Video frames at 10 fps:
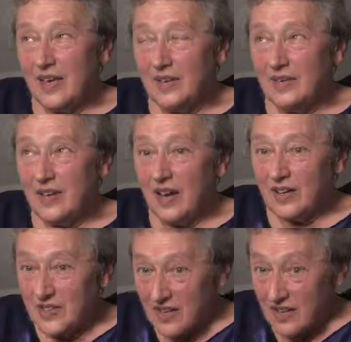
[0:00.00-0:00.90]
In
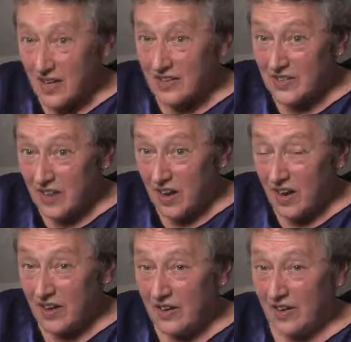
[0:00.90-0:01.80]

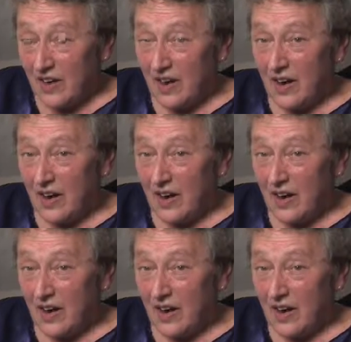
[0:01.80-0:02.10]
1999,